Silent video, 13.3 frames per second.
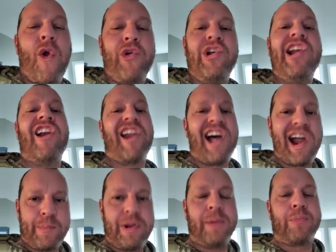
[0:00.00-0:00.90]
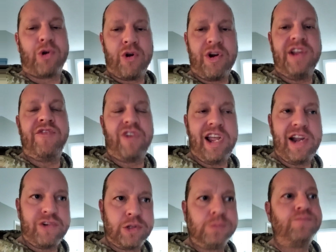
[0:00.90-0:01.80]
You get a lot of pepperoni
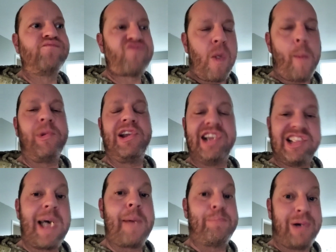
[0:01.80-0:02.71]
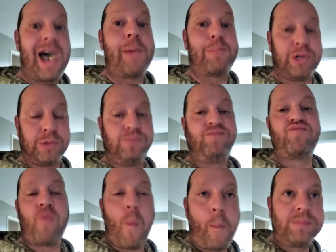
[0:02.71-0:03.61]
flavor, but you get that popper
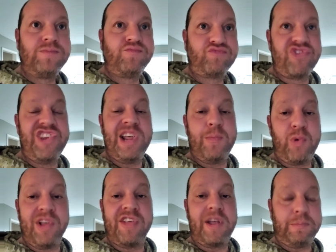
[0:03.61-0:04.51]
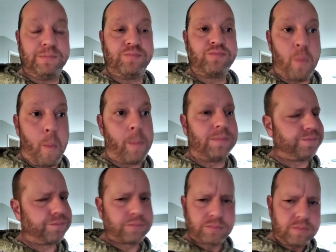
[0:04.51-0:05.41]
dip with it.
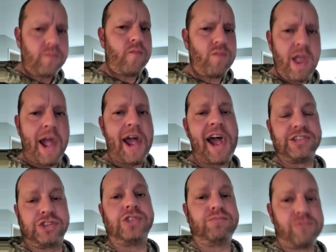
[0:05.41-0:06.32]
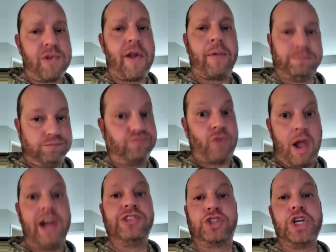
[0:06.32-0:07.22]
It's
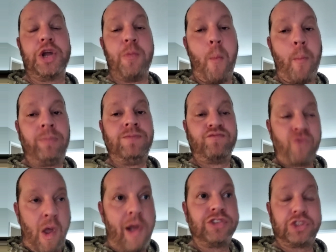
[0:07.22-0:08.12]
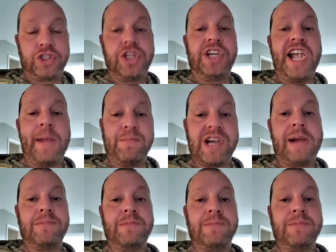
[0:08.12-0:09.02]
good. It's a good game
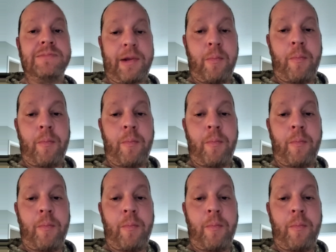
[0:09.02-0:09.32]
time snack.